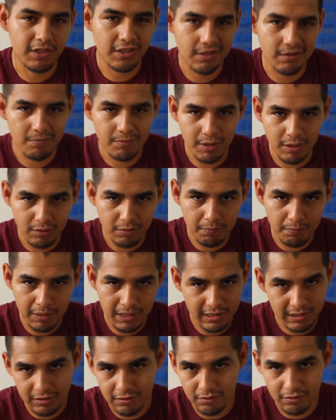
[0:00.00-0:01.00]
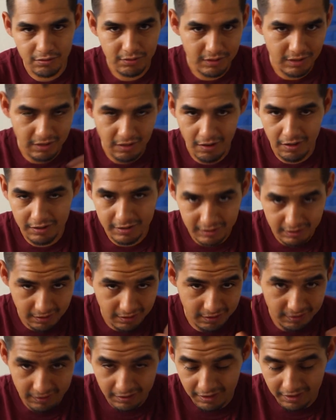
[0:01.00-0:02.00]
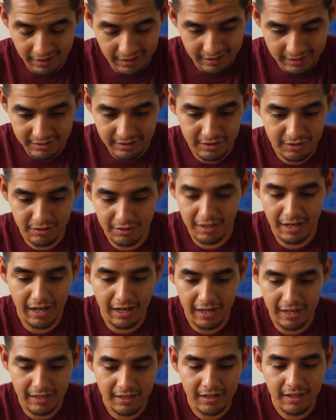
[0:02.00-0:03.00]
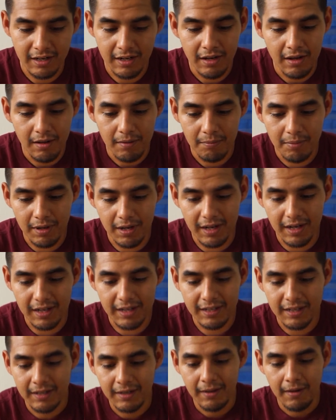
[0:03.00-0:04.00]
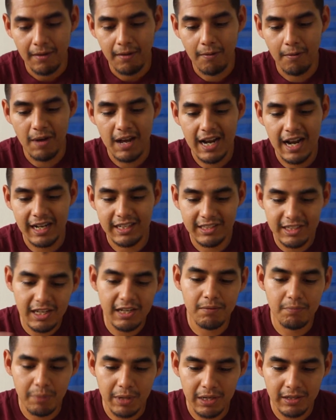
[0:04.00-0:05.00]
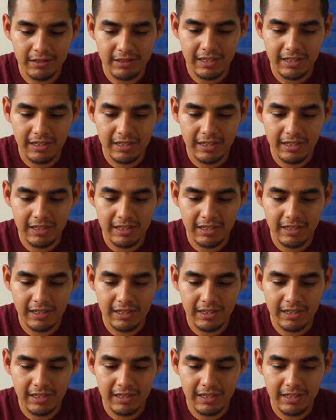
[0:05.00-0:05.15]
can build pistols and all these other things that you can. But when I did build